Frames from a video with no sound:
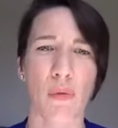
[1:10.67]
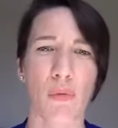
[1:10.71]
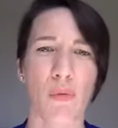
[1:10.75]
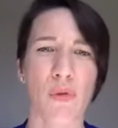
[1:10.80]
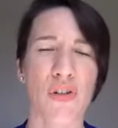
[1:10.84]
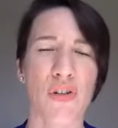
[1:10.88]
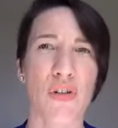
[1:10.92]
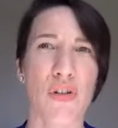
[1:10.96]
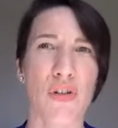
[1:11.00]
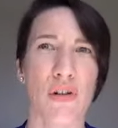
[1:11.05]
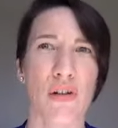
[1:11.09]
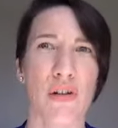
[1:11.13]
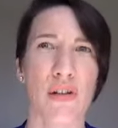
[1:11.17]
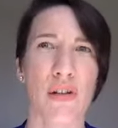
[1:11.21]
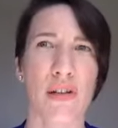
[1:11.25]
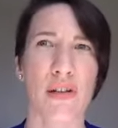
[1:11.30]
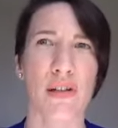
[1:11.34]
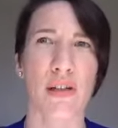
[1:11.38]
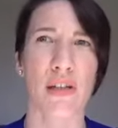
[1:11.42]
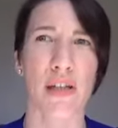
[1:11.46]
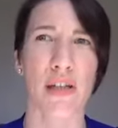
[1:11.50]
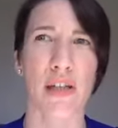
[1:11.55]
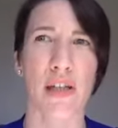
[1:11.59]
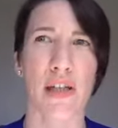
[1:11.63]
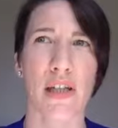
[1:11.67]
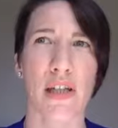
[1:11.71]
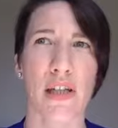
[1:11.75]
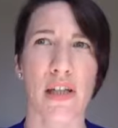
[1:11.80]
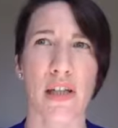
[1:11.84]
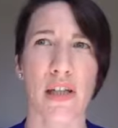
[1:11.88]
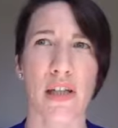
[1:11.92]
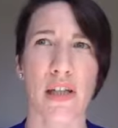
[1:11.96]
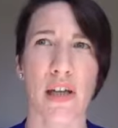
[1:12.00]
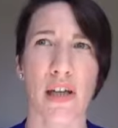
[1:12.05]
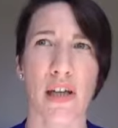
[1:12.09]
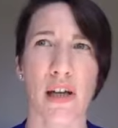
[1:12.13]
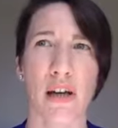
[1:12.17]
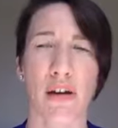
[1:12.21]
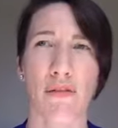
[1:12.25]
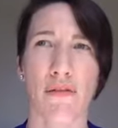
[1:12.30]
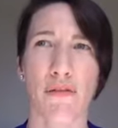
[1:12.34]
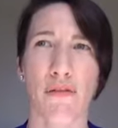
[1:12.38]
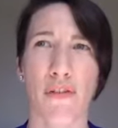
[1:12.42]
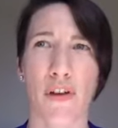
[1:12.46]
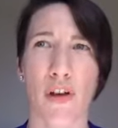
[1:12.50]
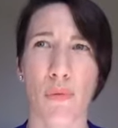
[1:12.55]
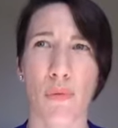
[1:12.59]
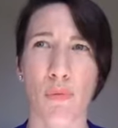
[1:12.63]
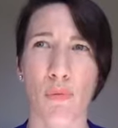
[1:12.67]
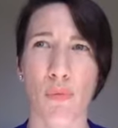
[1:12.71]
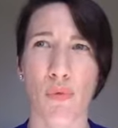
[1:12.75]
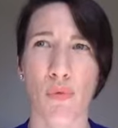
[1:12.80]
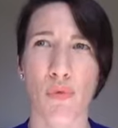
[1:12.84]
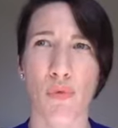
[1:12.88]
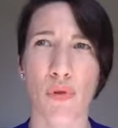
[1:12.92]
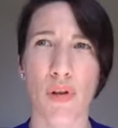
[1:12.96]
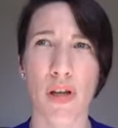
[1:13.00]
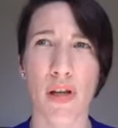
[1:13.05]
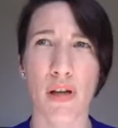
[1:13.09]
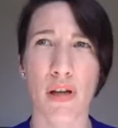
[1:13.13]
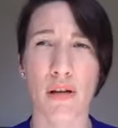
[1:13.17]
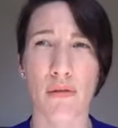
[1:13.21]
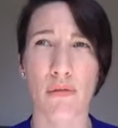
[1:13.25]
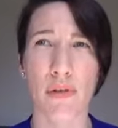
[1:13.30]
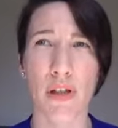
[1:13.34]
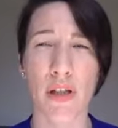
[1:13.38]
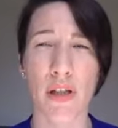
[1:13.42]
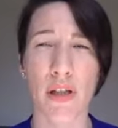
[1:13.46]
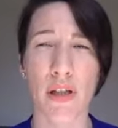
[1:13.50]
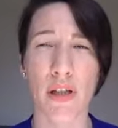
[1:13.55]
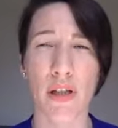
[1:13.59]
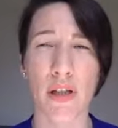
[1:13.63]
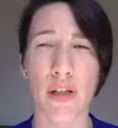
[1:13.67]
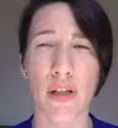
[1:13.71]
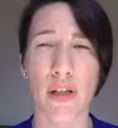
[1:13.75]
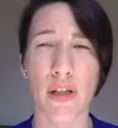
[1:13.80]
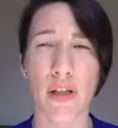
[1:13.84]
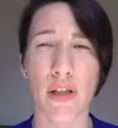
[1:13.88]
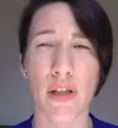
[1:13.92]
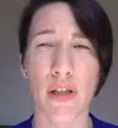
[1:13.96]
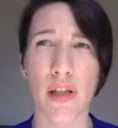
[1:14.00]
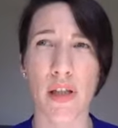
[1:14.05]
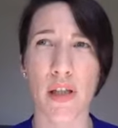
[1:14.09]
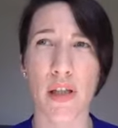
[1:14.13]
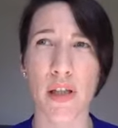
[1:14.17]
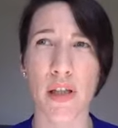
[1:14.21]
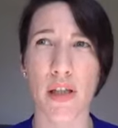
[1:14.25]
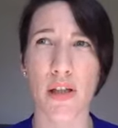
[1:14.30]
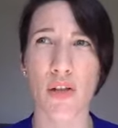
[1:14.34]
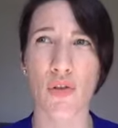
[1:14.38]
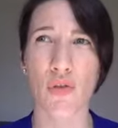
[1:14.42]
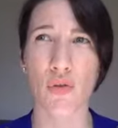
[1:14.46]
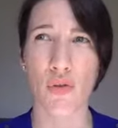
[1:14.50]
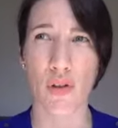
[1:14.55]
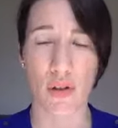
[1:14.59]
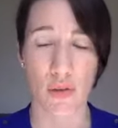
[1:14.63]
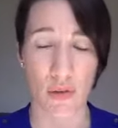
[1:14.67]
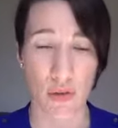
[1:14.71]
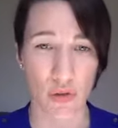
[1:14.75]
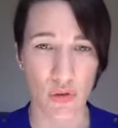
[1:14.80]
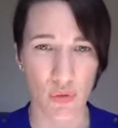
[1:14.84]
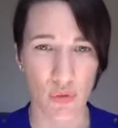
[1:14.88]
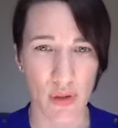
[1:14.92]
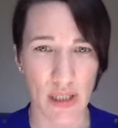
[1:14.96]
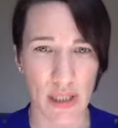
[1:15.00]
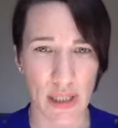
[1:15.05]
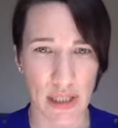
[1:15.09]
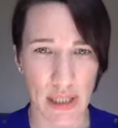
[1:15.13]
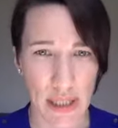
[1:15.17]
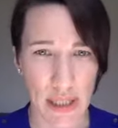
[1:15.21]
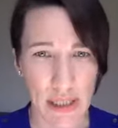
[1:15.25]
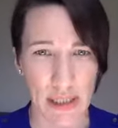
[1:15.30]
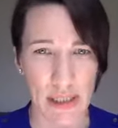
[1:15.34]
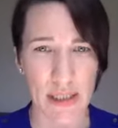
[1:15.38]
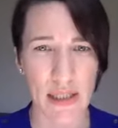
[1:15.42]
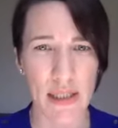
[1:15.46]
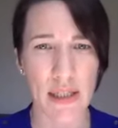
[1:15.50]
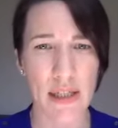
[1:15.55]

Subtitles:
We started in February 2029,